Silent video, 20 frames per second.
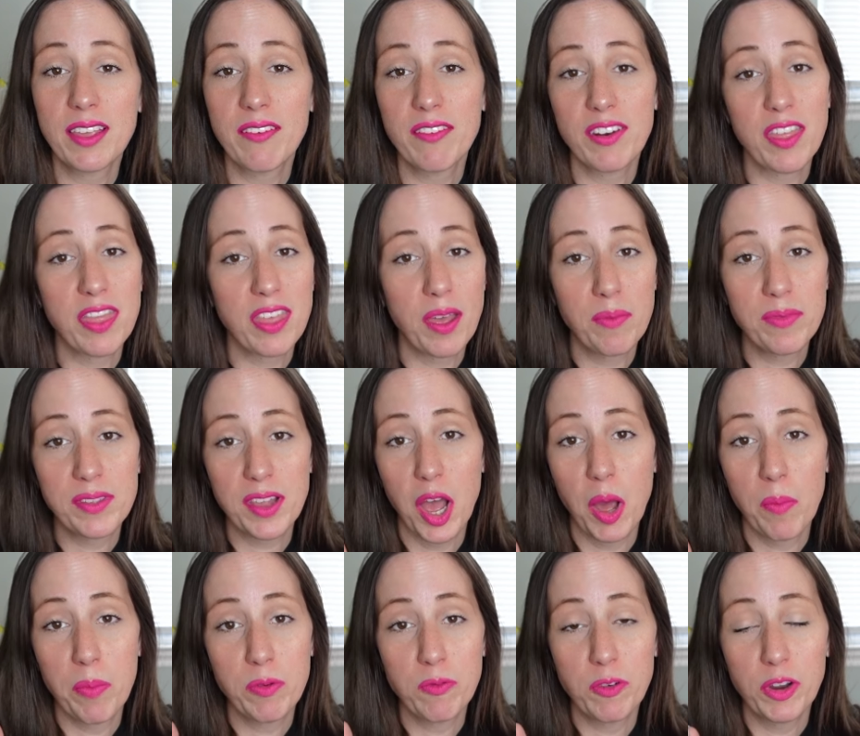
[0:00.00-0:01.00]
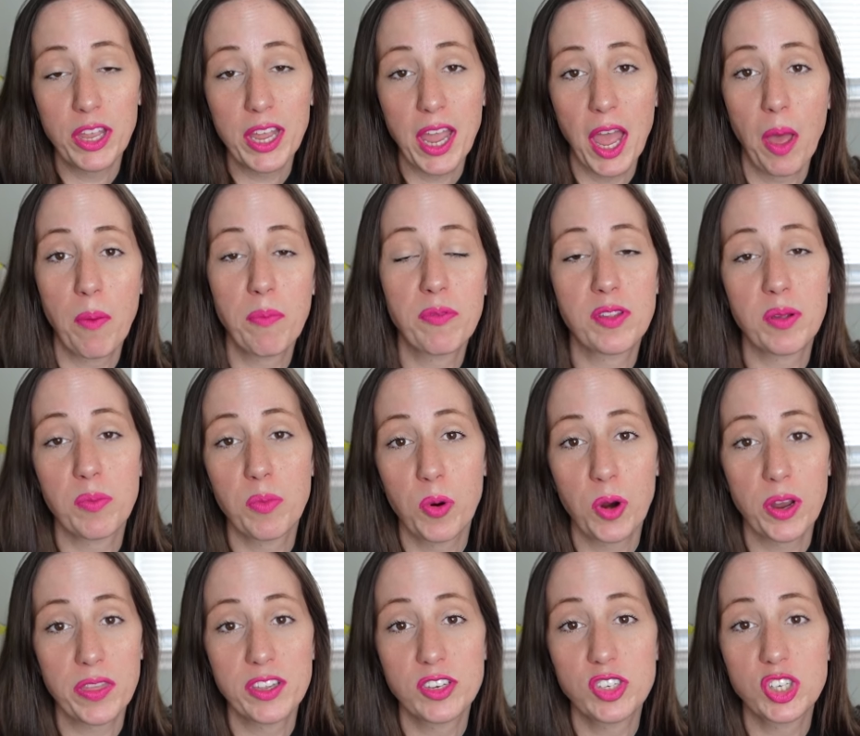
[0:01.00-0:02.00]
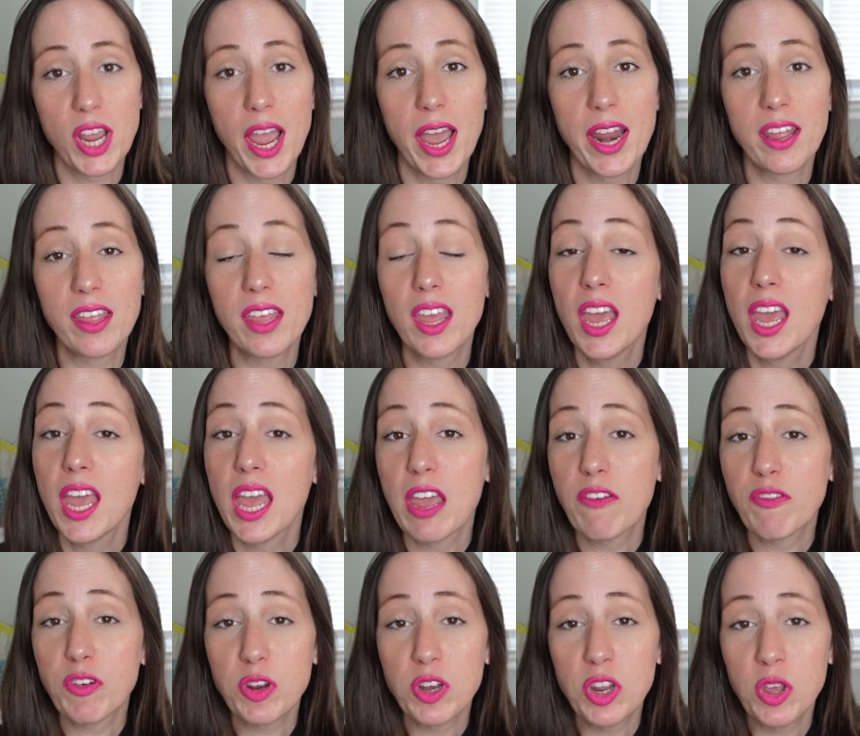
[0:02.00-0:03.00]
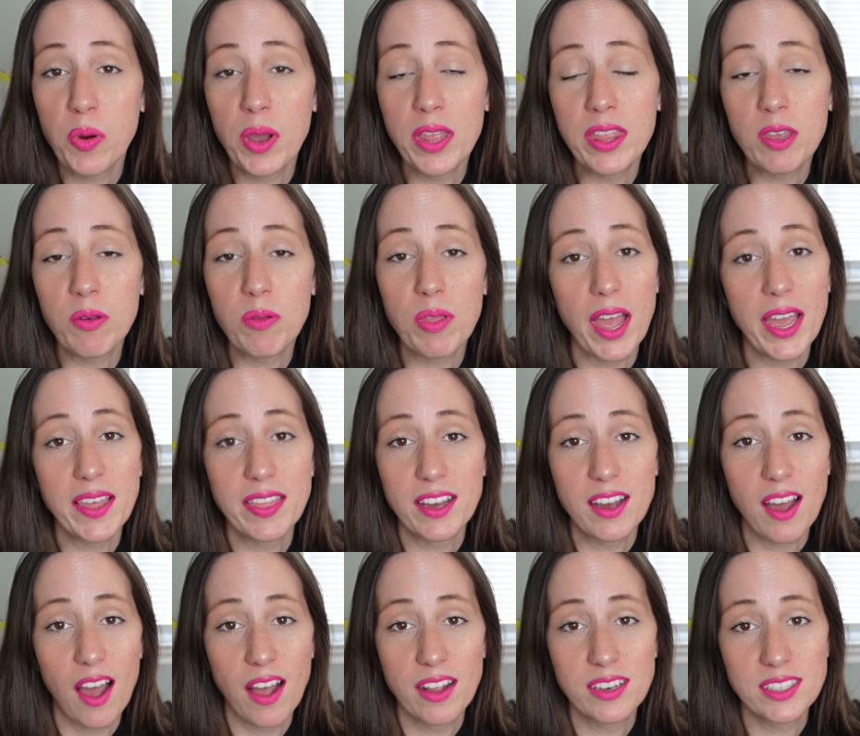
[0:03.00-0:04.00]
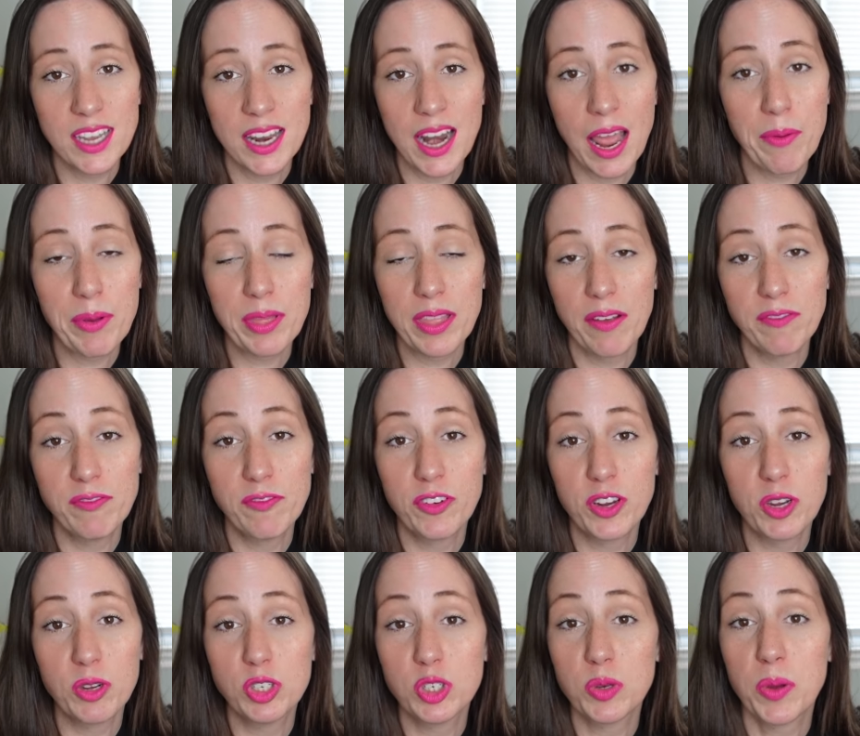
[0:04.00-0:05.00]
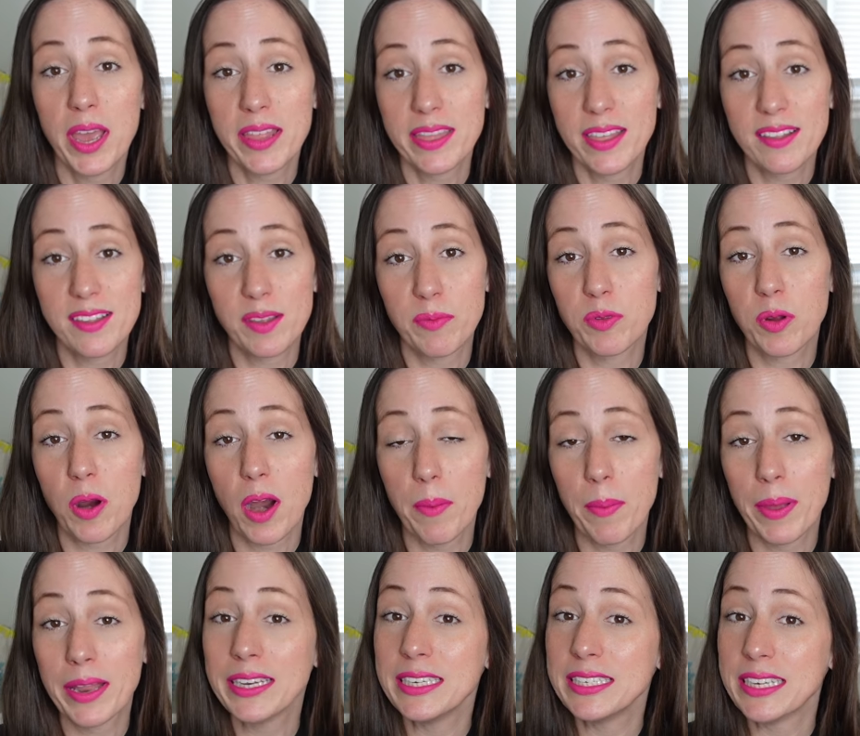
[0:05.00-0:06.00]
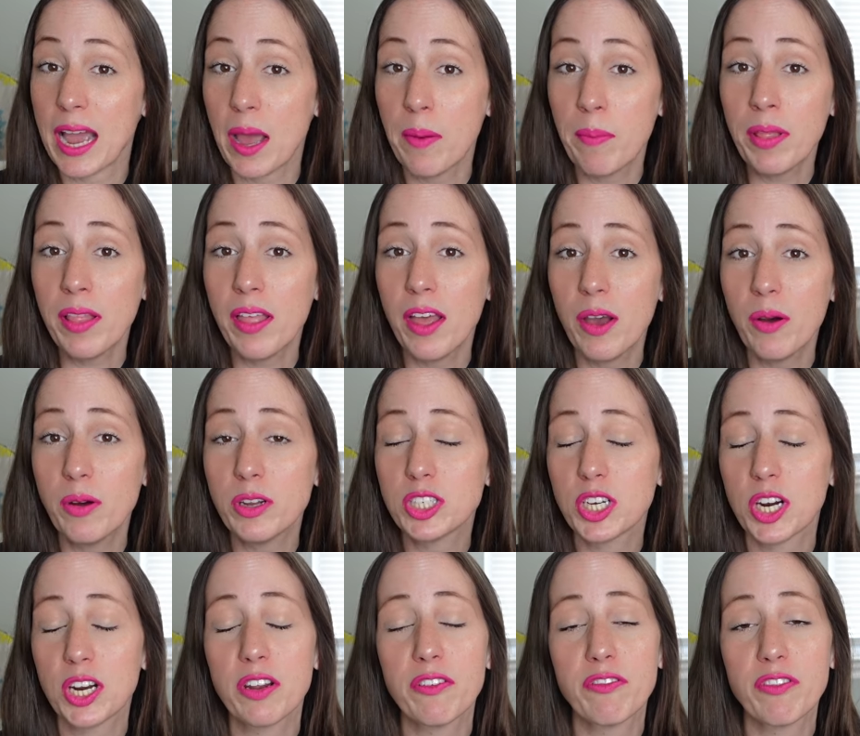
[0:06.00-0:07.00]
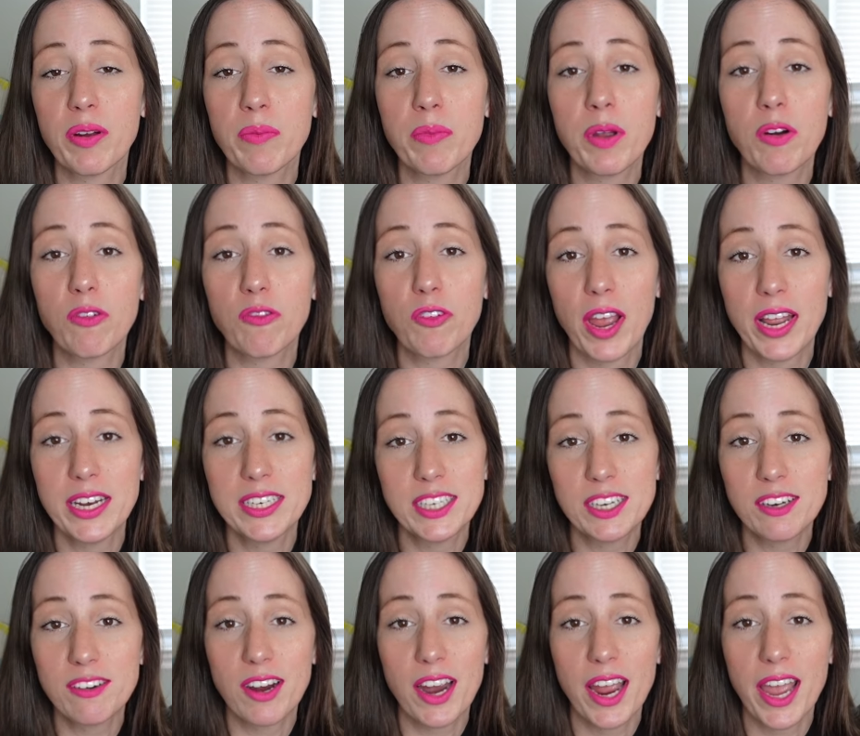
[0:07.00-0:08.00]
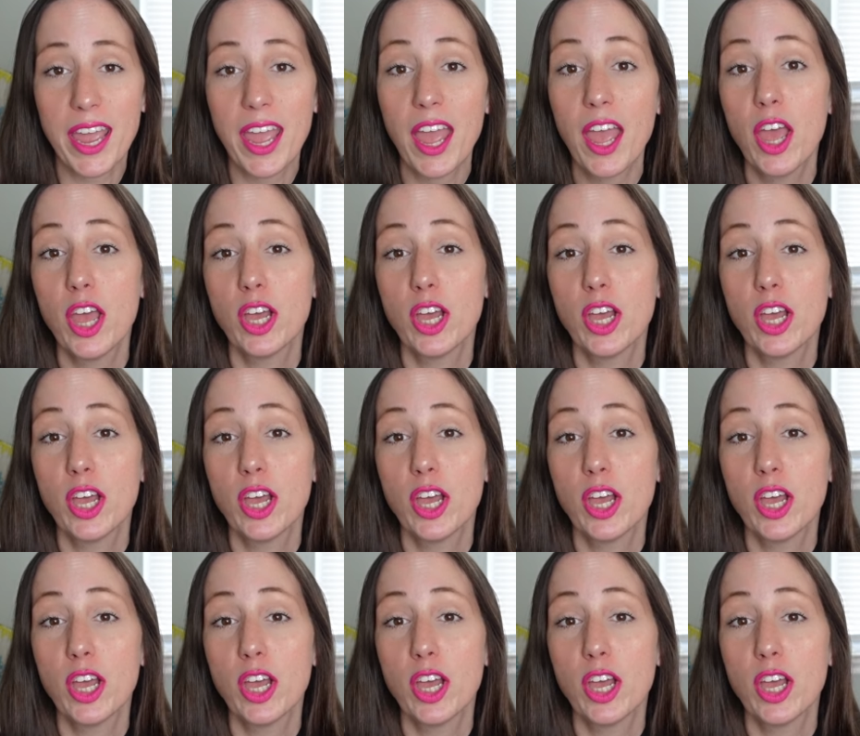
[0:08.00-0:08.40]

give it a thumbs up. It really helps support the channel. If you're new and you like the content, I would love for you to hit that subscribe button down below, turn it from red to gray,